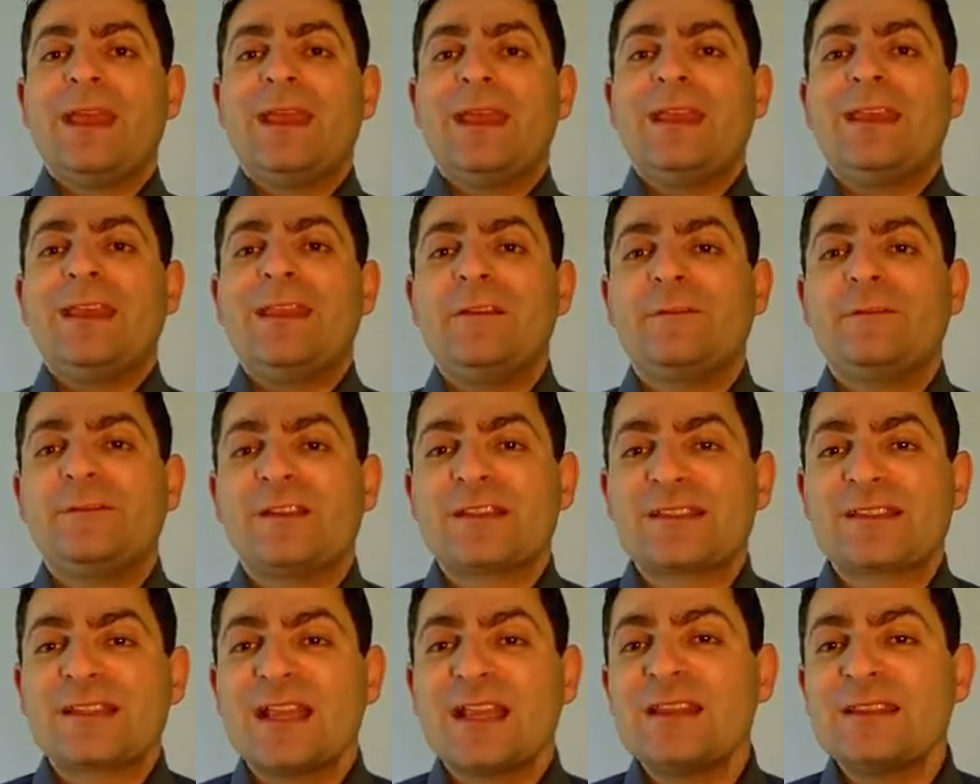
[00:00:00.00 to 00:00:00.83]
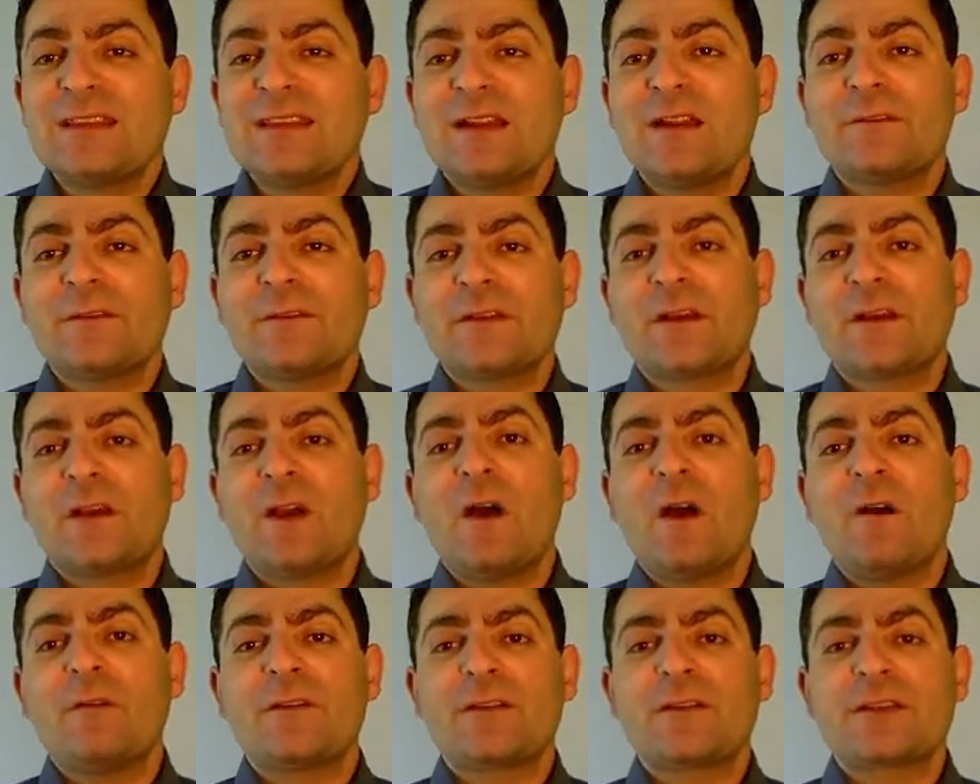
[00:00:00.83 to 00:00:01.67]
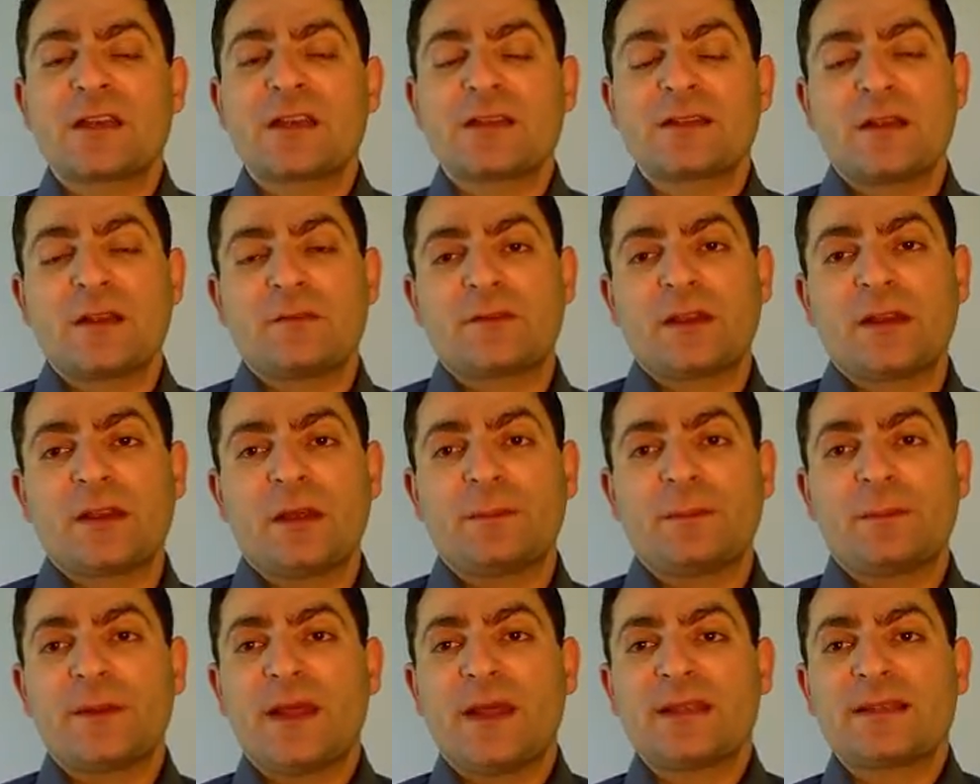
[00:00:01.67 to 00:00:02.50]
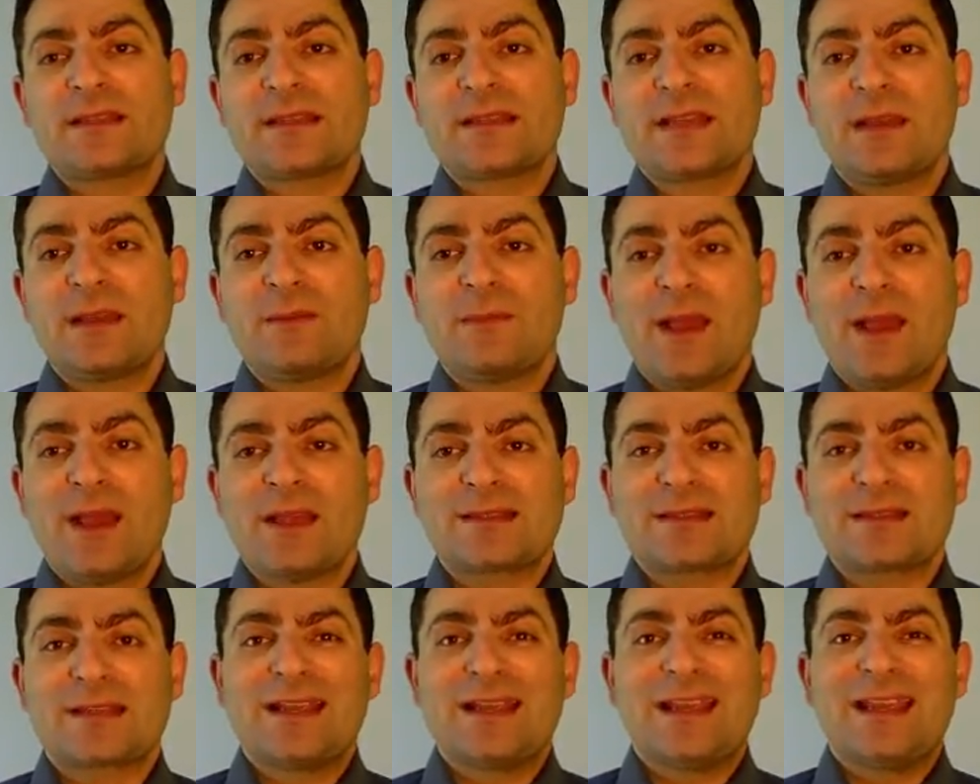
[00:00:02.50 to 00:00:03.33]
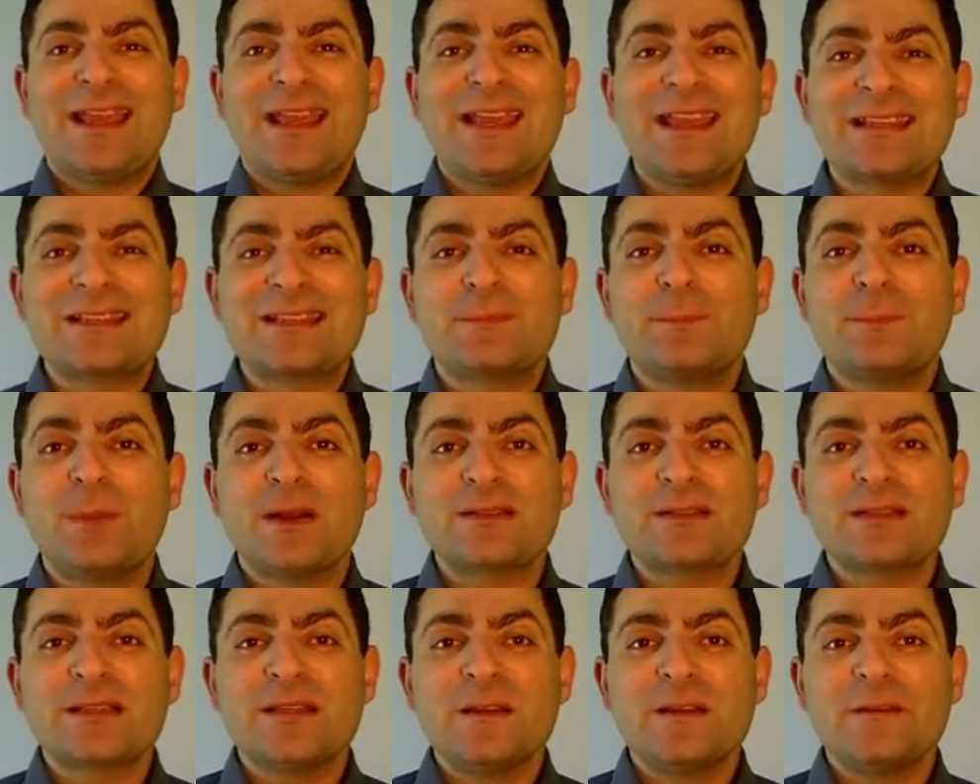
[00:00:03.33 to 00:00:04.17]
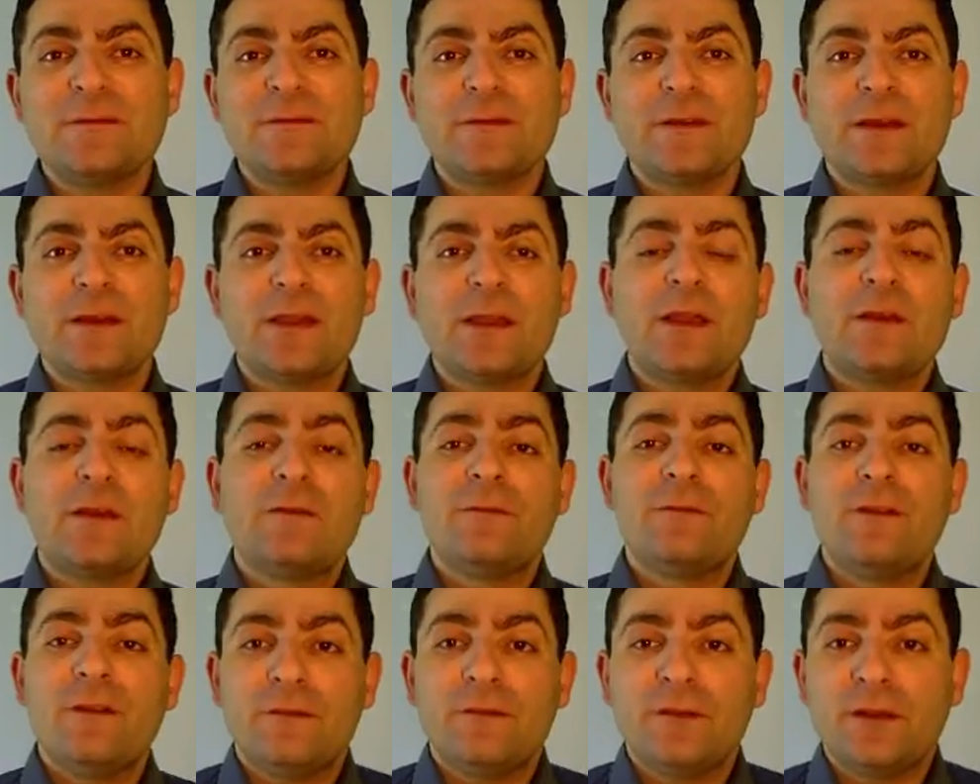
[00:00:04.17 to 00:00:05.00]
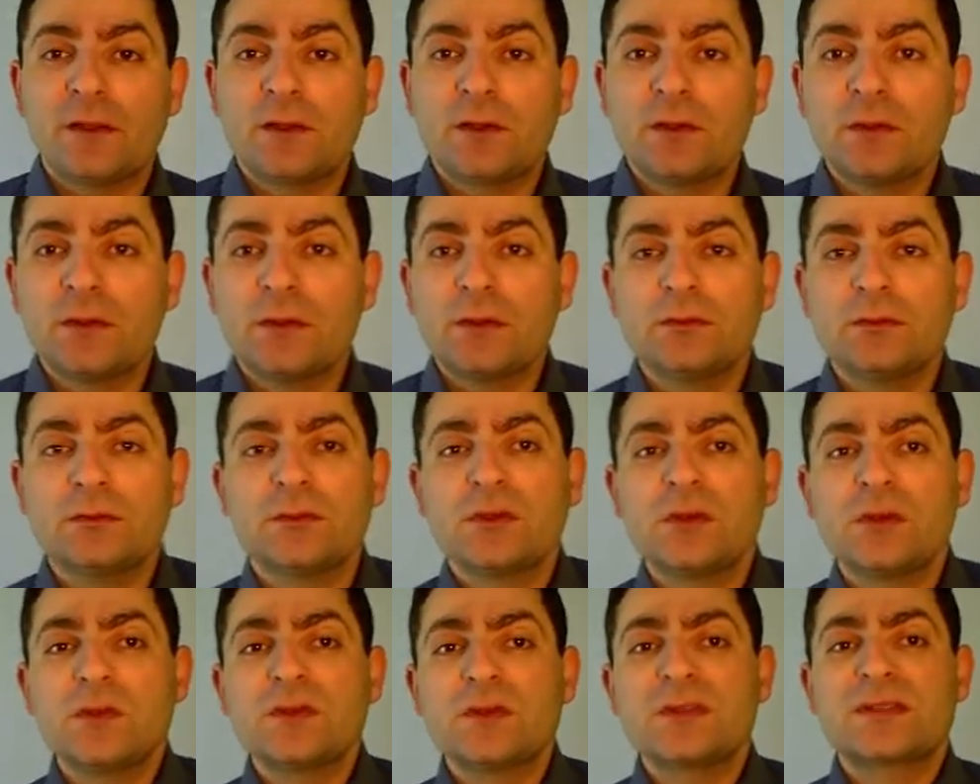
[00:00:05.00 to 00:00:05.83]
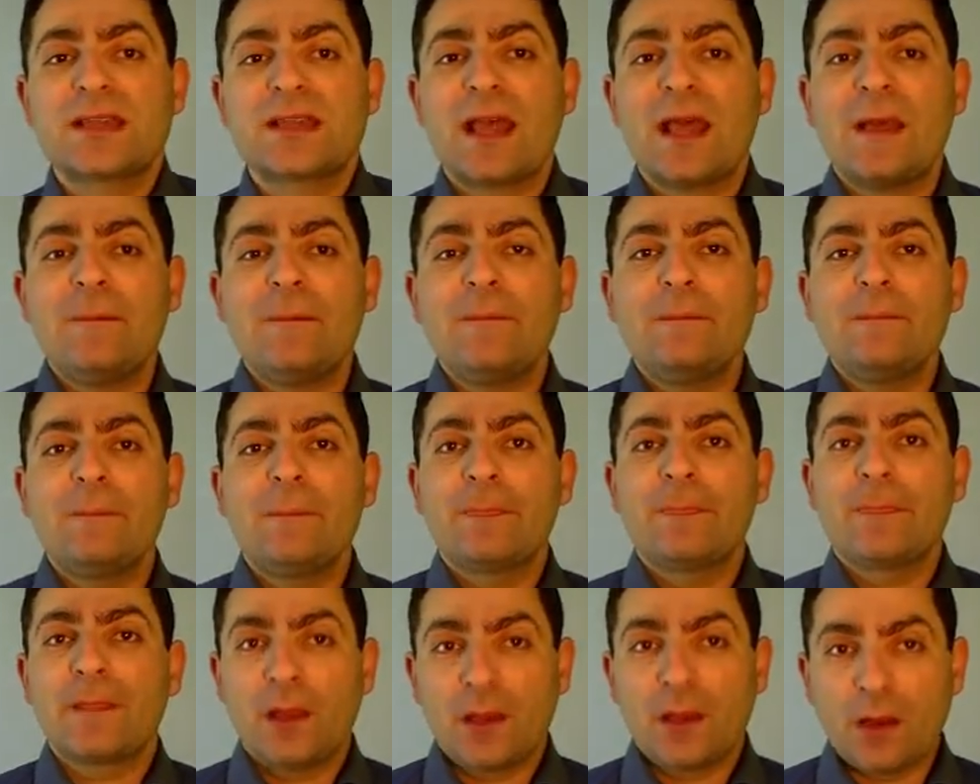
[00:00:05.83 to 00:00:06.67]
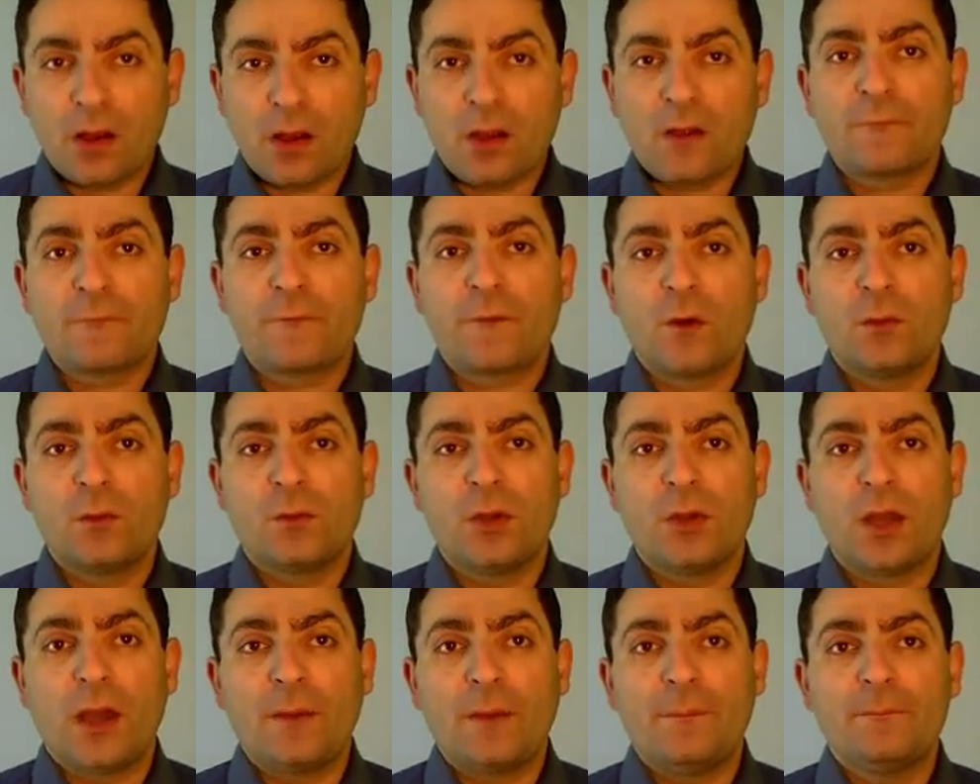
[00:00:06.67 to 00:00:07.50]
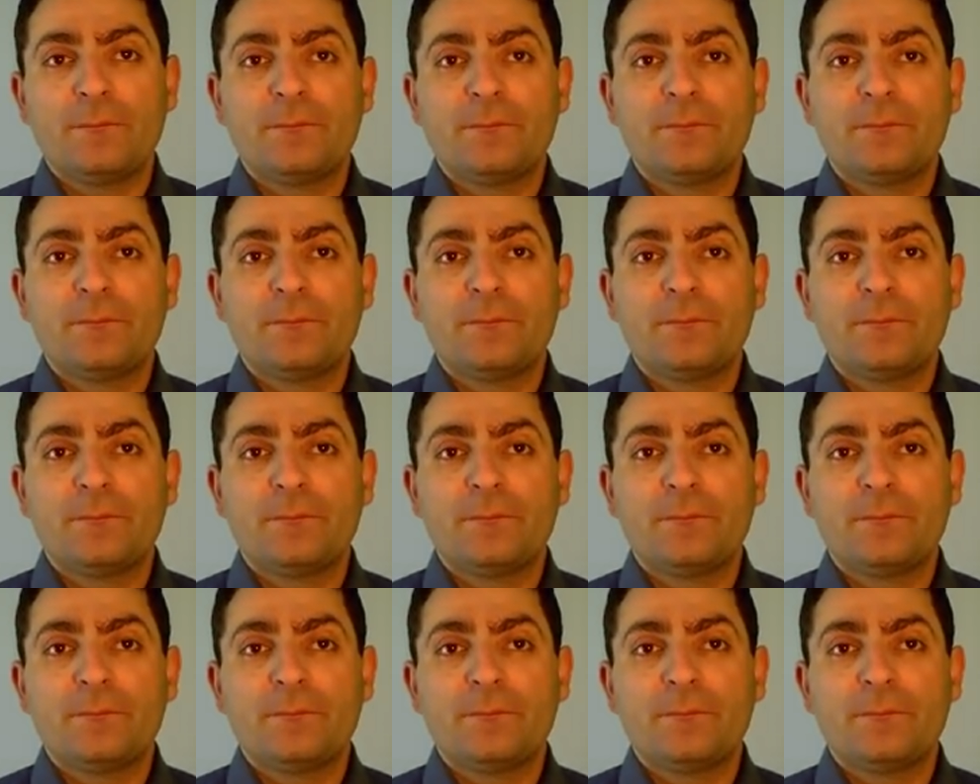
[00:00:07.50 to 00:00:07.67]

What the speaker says: If the center of the coefficient of the Laplacian mask is positive, we will use the lower formula.